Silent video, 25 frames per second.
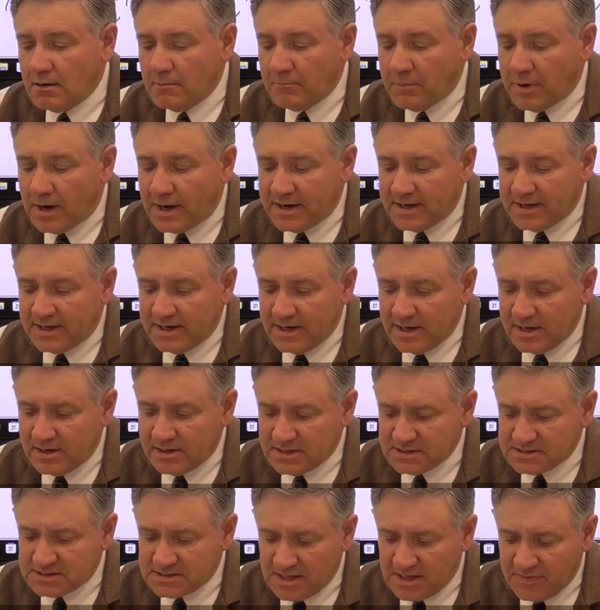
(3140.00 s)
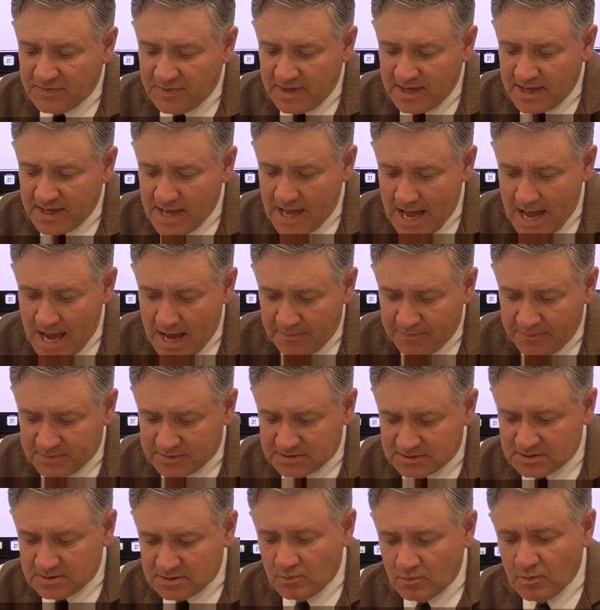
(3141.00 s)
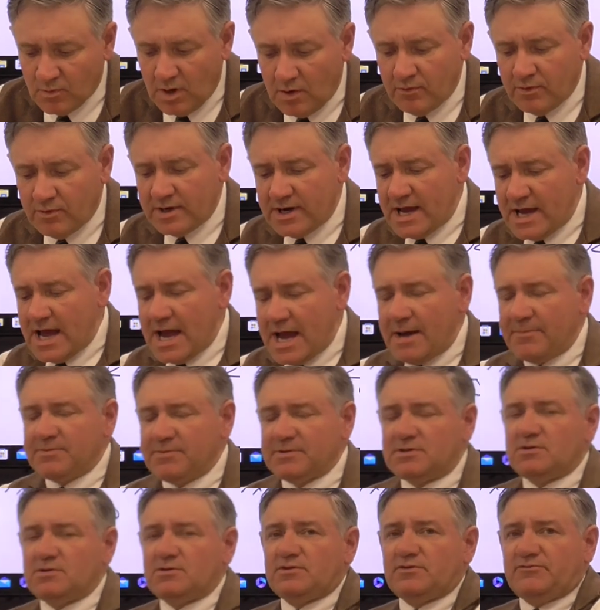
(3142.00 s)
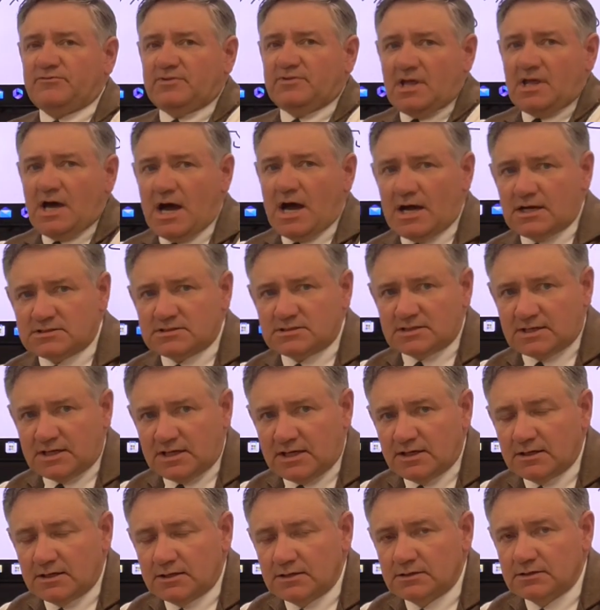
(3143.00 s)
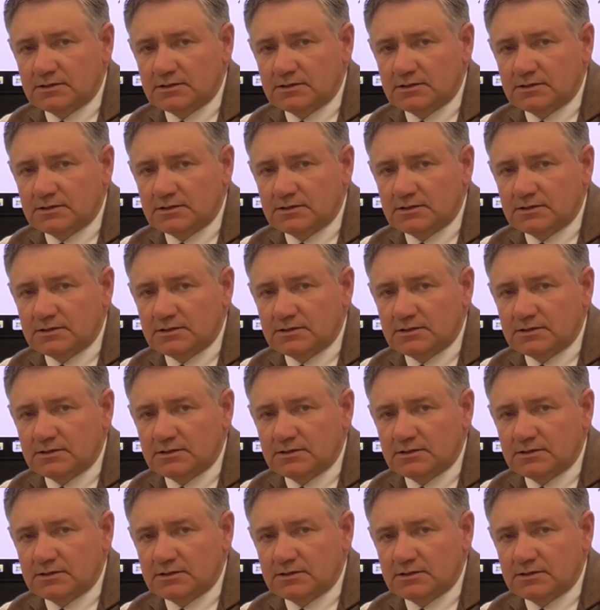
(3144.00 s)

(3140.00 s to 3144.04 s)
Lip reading: But an interesting thing happens. What would have happened to the velocity?